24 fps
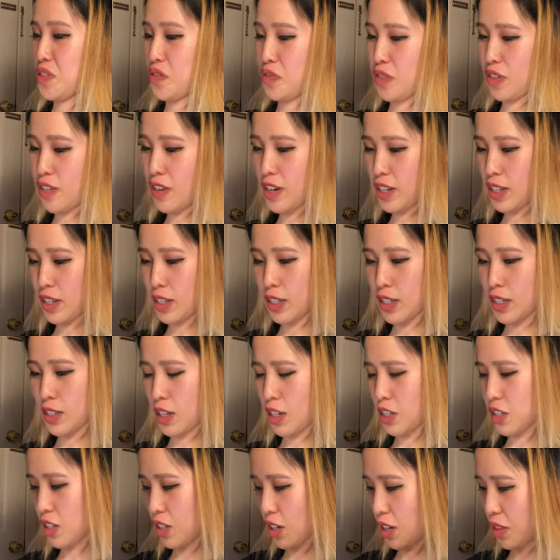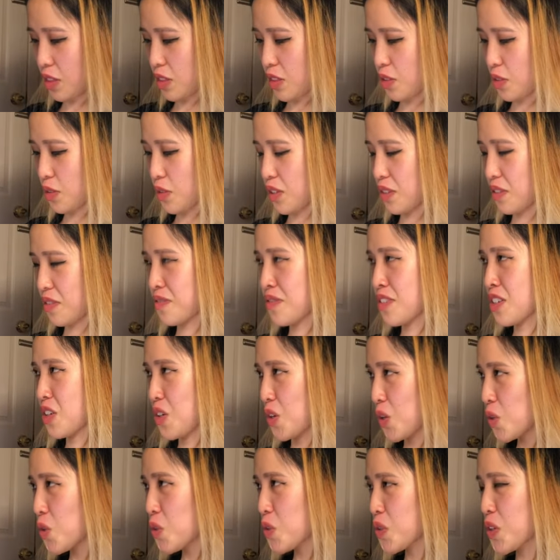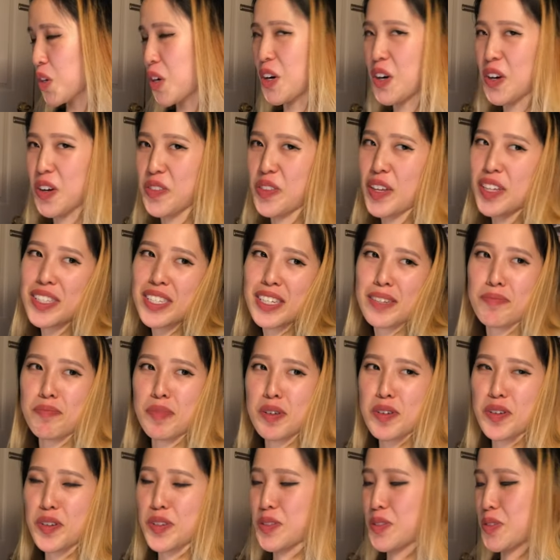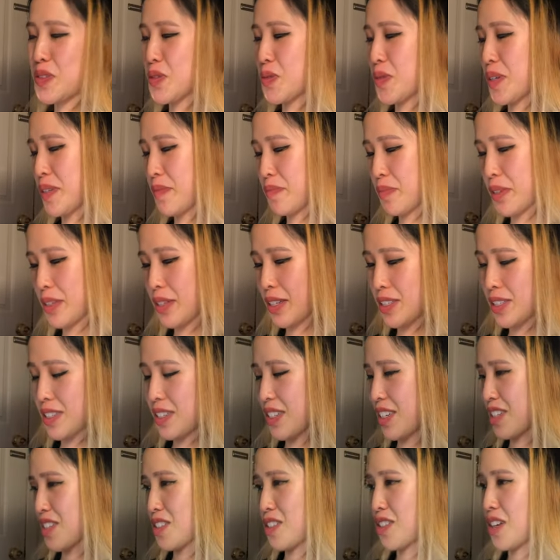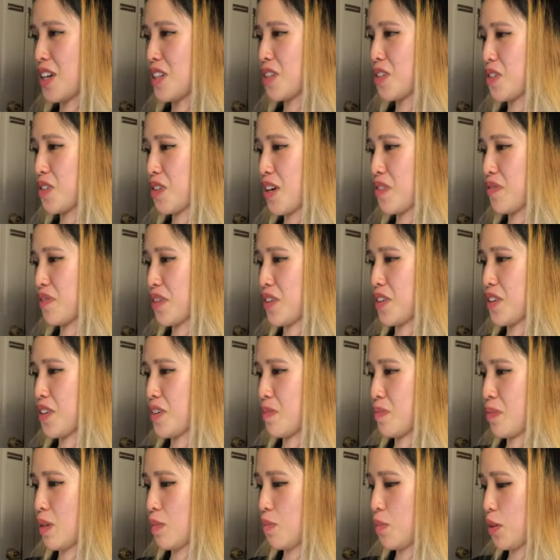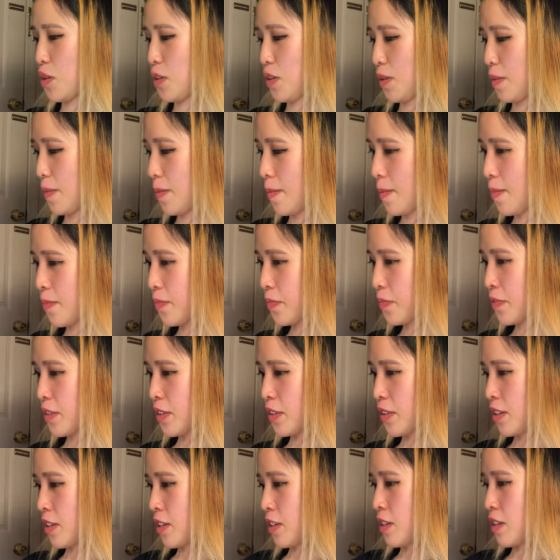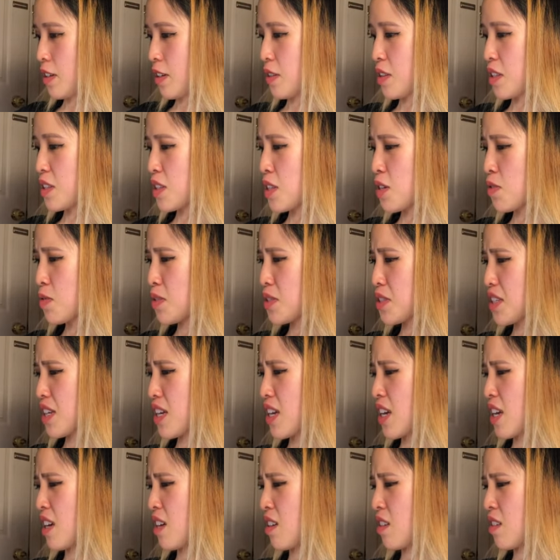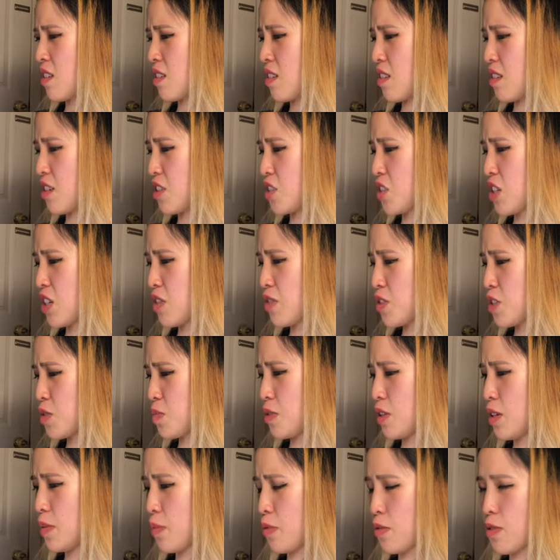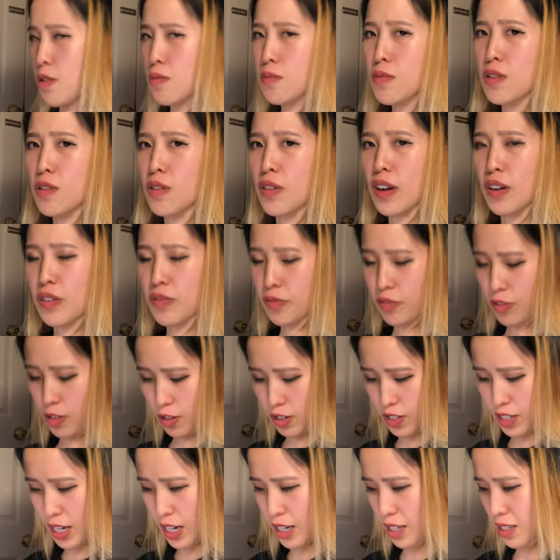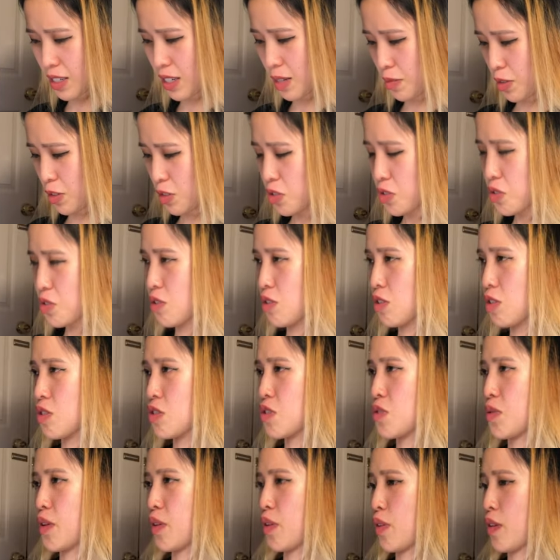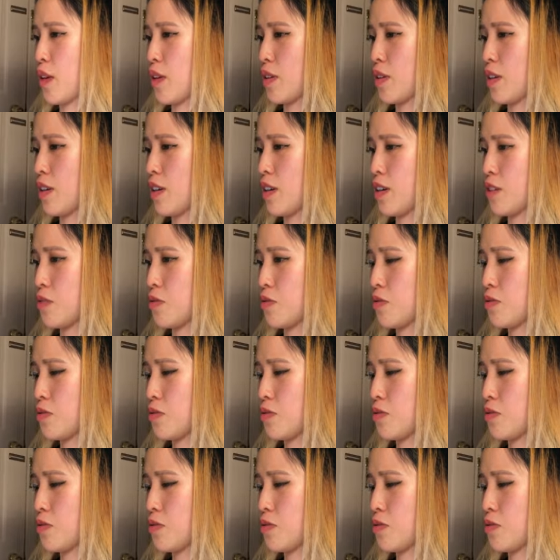very nice, actually, I, no, the gold card, that's in Miracle Twin, but that's a nice holographic card in my opinion. I think there was a, a Cherish Ball promo for Tag Team All-Stars during that uh,